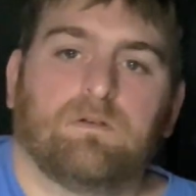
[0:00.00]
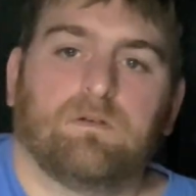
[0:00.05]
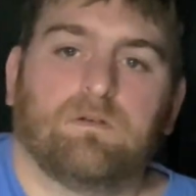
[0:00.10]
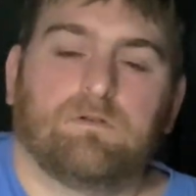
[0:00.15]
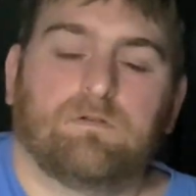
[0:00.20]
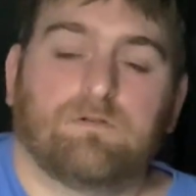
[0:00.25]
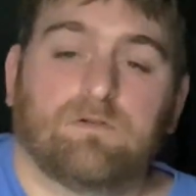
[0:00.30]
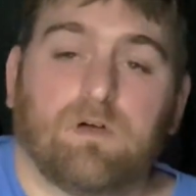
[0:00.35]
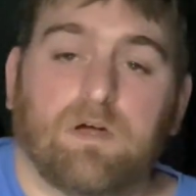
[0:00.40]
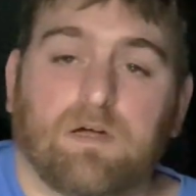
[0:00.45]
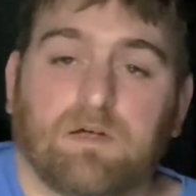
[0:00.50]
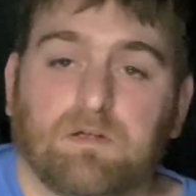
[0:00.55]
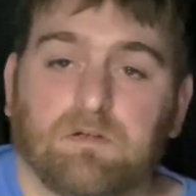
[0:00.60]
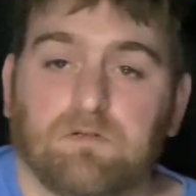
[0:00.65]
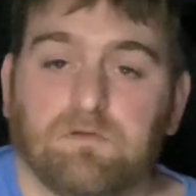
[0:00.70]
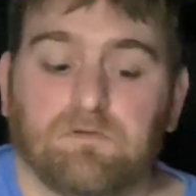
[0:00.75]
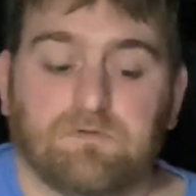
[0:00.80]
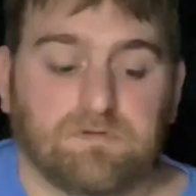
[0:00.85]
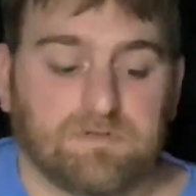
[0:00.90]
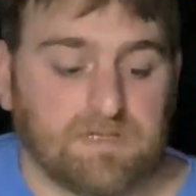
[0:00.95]
Trying a
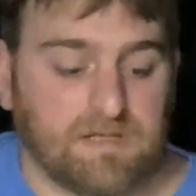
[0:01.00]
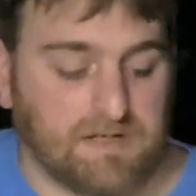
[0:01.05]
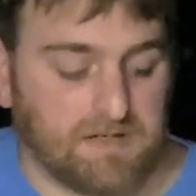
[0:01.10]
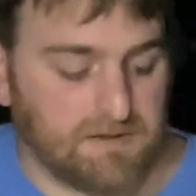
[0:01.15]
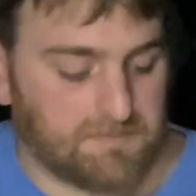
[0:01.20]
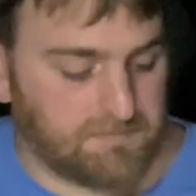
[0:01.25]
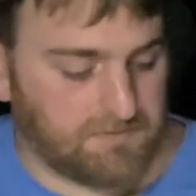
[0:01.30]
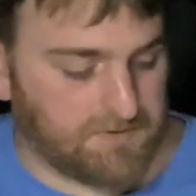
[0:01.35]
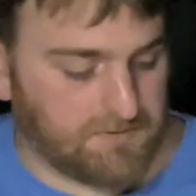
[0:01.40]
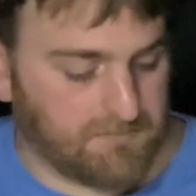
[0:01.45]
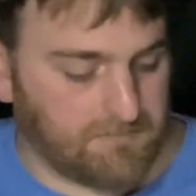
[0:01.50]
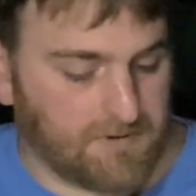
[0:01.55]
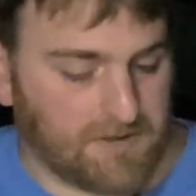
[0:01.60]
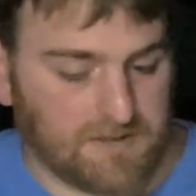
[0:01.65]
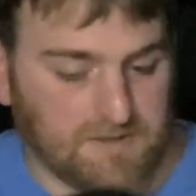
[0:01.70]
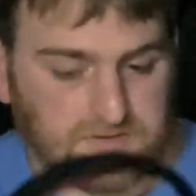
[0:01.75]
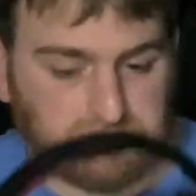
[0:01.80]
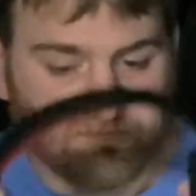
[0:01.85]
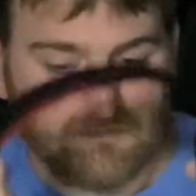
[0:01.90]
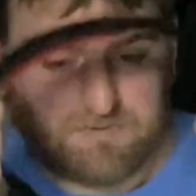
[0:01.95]
new setup in the
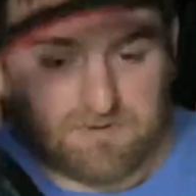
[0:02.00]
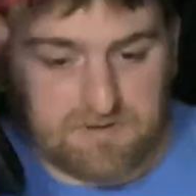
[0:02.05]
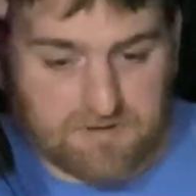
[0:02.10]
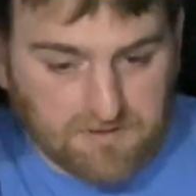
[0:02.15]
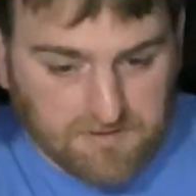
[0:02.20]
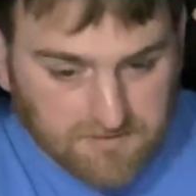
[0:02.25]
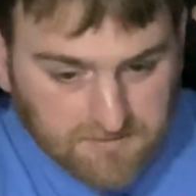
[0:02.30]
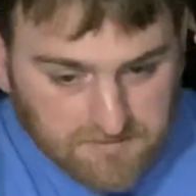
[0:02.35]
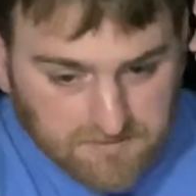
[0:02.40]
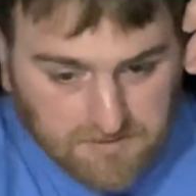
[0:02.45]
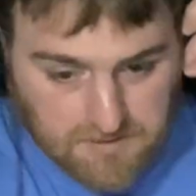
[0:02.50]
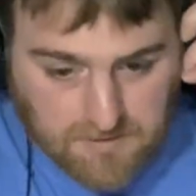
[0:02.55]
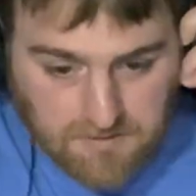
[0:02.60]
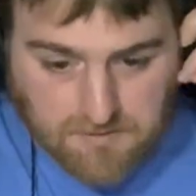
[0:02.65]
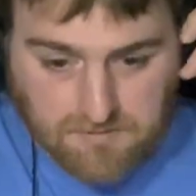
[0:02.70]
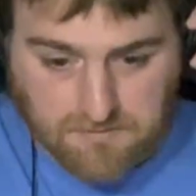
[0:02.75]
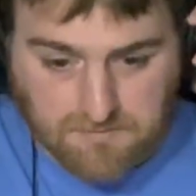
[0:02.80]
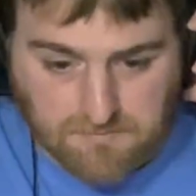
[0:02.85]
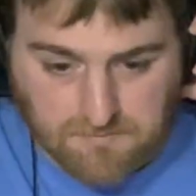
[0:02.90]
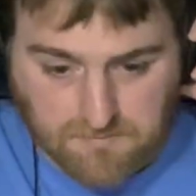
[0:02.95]
basement here,
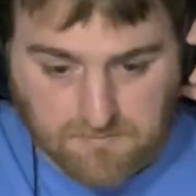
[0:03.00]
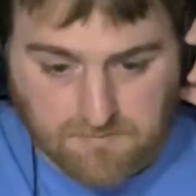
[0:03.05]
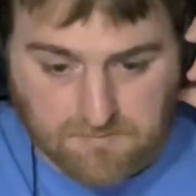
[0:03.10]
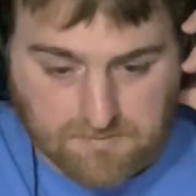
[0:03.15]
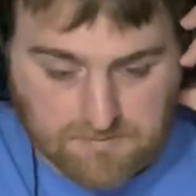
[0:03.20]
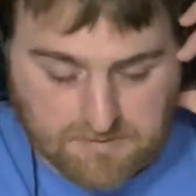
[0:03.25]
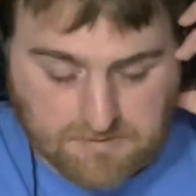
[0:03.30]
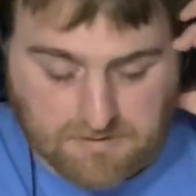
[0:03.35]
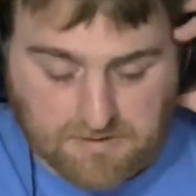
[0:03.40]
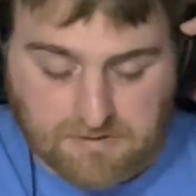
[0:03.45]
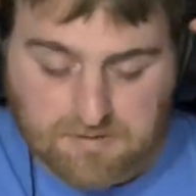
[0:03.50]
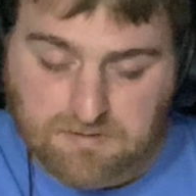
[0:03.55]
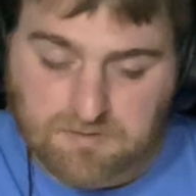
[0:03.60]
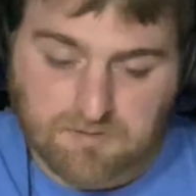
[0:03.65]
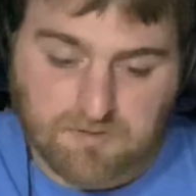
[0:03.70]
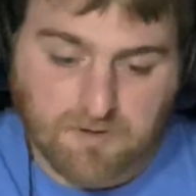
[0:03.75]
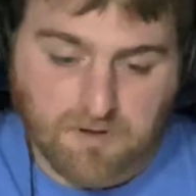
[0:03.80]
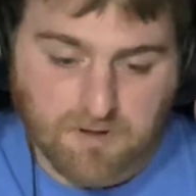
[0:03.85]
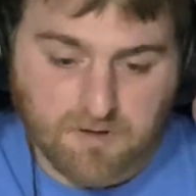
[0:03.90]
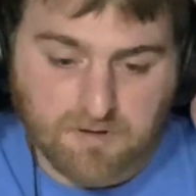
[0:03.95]
so let's get
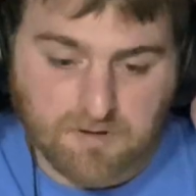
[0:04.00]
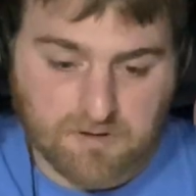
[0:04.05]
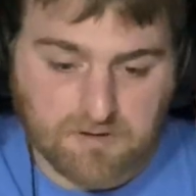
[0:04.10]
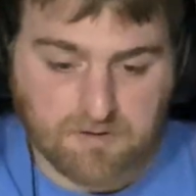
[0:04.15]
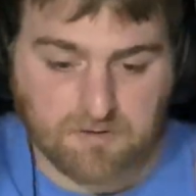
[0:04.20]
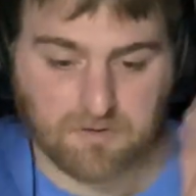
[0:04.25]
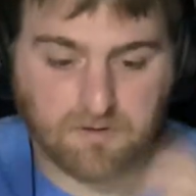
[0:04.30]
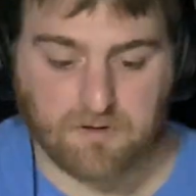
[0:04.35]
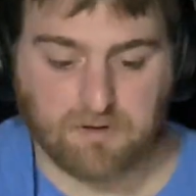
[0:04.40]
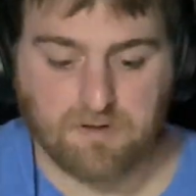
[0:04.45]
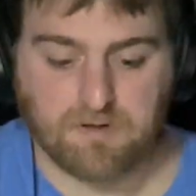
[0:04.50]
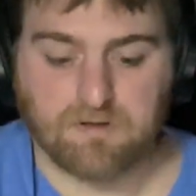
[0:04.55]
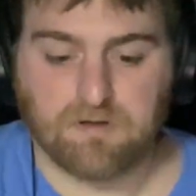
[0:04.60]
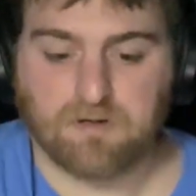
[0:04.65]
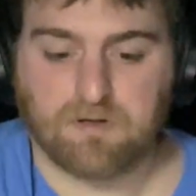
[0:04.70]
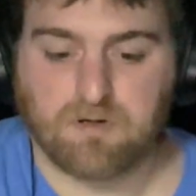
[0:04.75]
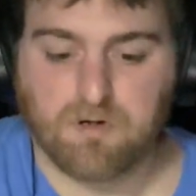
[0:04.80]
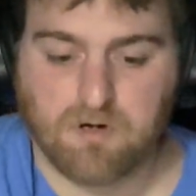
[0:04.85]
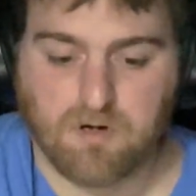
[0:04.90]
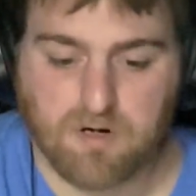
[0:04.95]
started on the
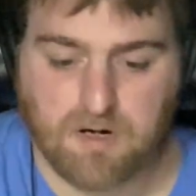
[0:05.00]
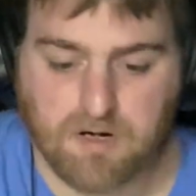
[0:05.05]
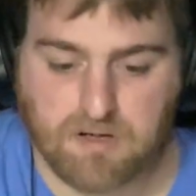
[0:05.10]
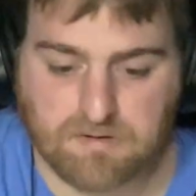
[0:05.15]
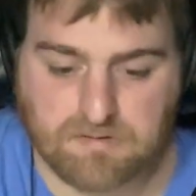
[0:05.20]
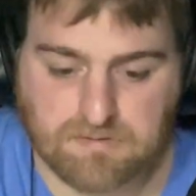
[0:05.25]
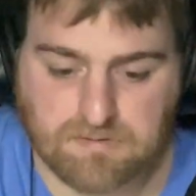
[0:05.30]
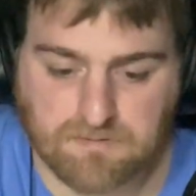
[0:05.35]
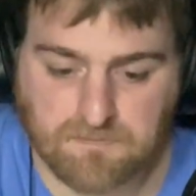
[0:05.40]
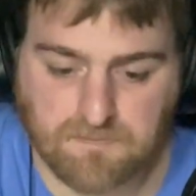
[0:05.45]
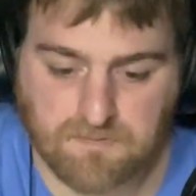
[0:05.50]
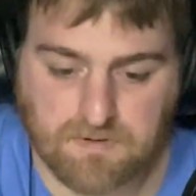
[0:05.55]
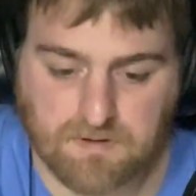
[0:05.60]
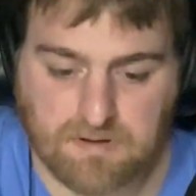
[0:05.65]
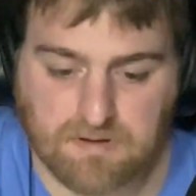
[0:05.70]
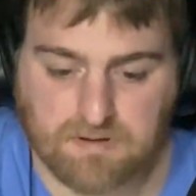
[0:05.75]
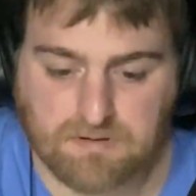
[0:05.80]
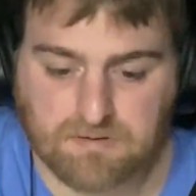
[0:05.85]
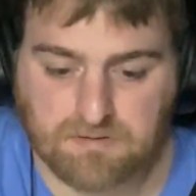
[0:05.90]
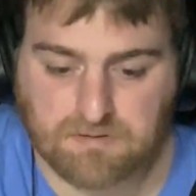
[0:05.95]
cost of
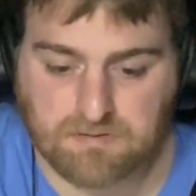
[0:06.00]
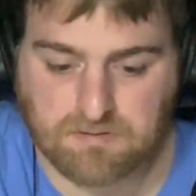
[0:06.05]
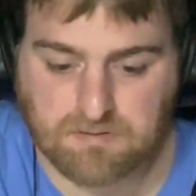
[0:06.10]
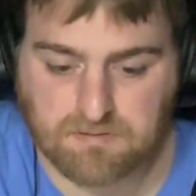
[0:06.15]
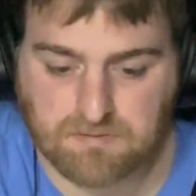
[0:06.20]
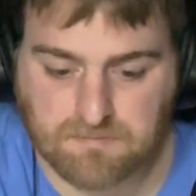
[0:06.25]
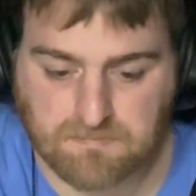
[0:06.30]
things.